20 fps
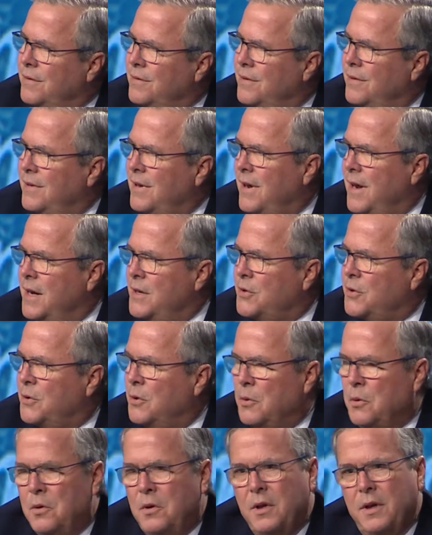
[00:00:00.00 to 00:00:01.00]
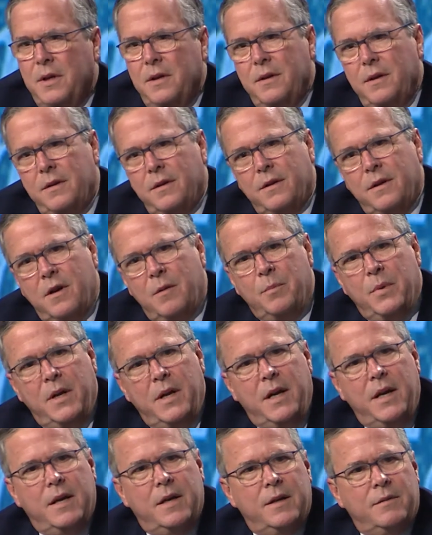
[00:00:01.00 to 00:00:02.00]
high school and there'd
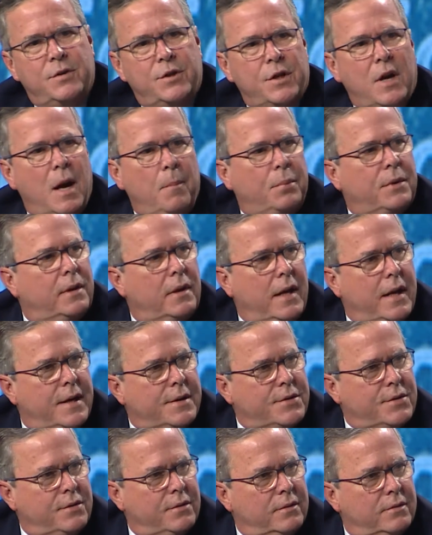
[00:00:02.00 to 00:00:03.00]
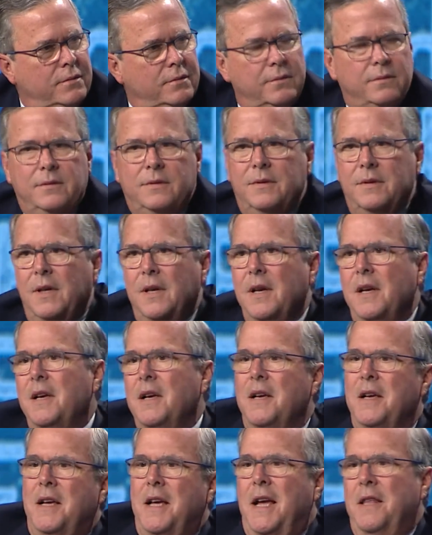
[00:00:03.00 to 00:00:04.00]
be a shop class. Yeah.
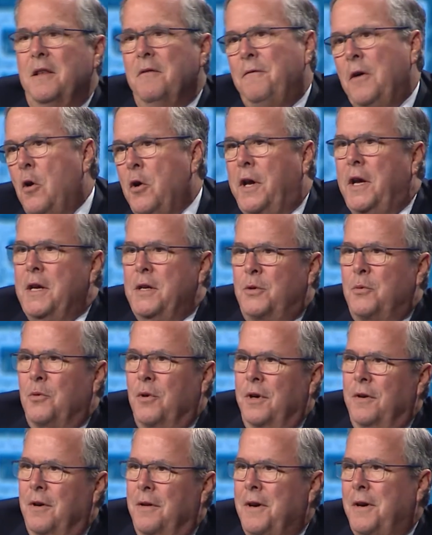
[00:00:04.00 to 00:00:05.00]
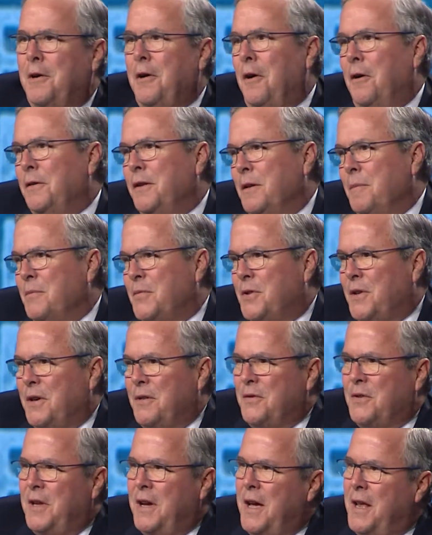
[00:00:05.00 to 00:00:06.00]
And the Vokies were in there. They called
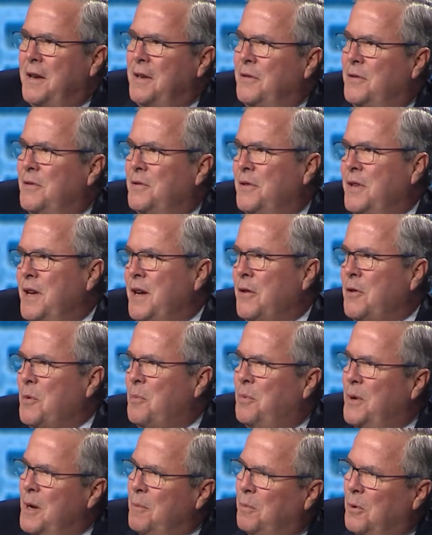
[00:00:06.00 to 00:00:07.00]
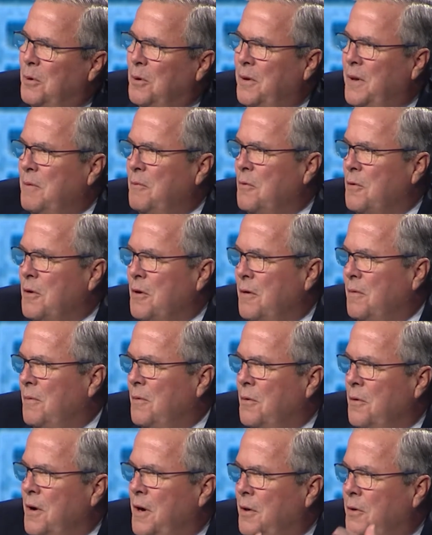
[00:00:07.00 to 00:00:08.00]
themselves that, and the other people that were
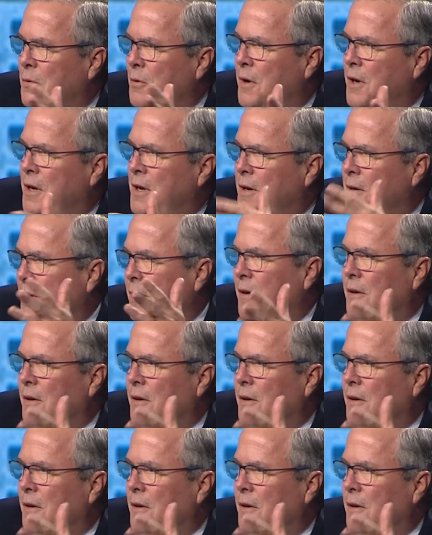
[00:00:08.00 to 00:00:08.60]
hoity-toity,